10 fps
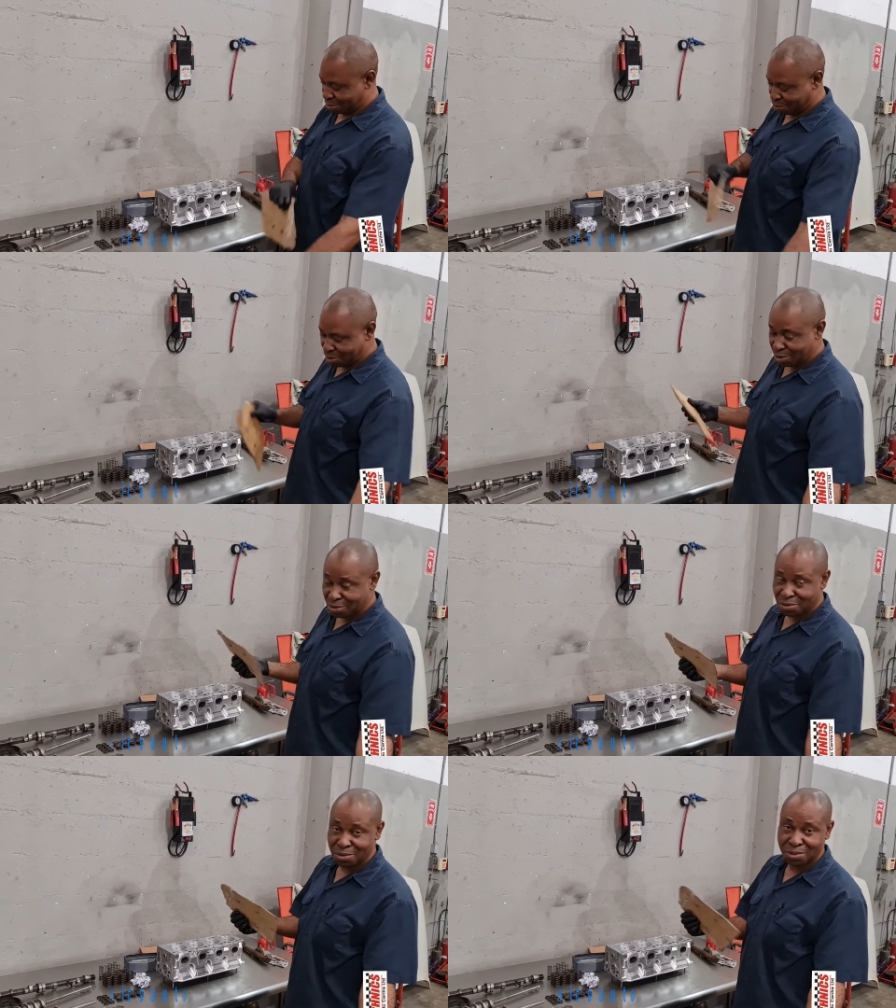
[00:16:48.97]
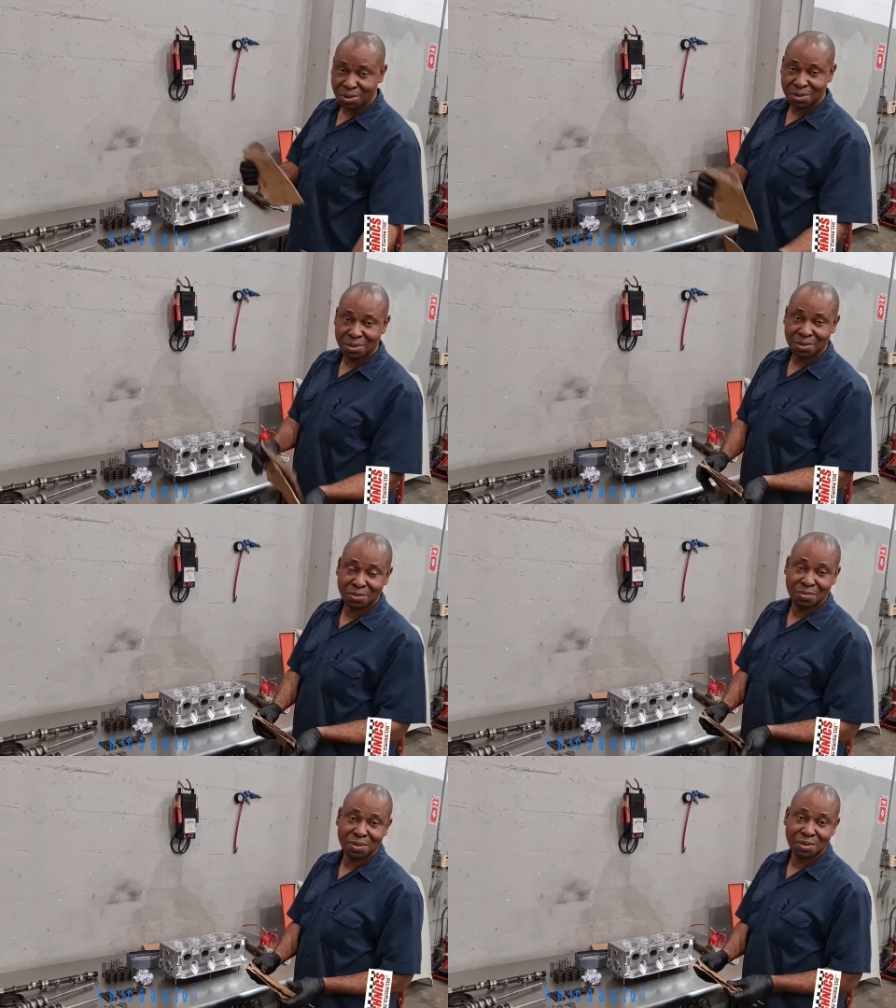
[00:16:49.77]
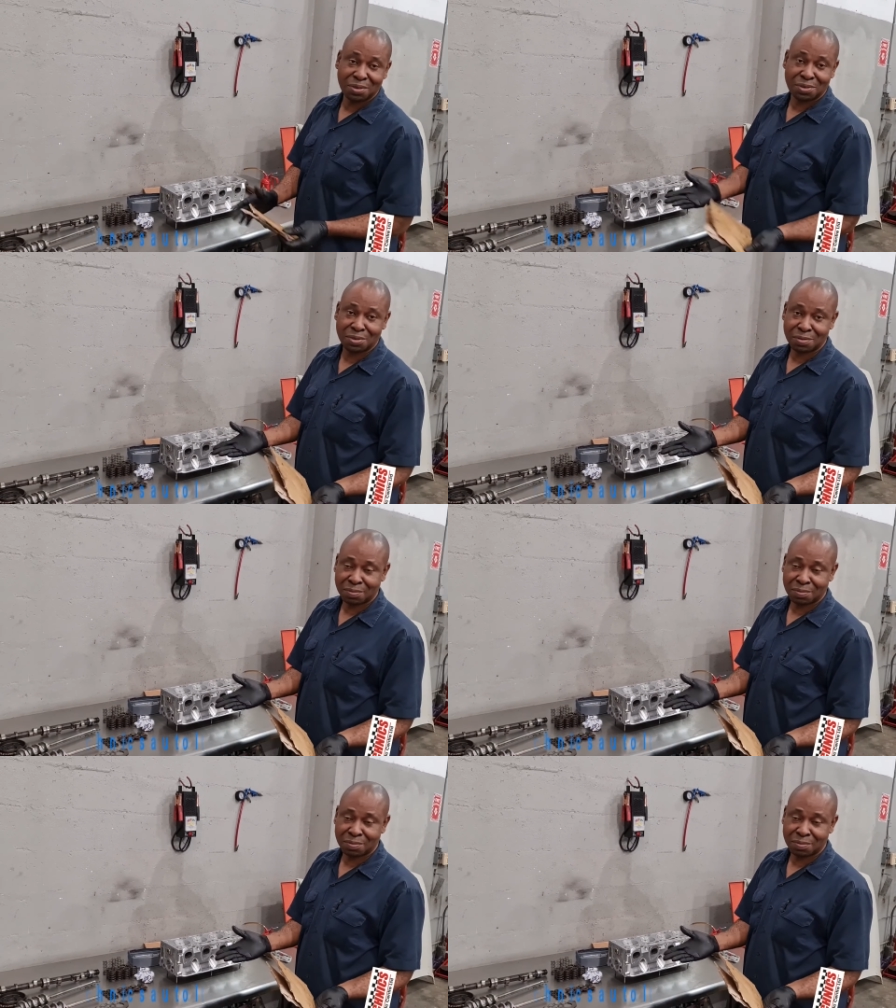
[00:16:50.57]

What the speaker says: for this tool. It's finished.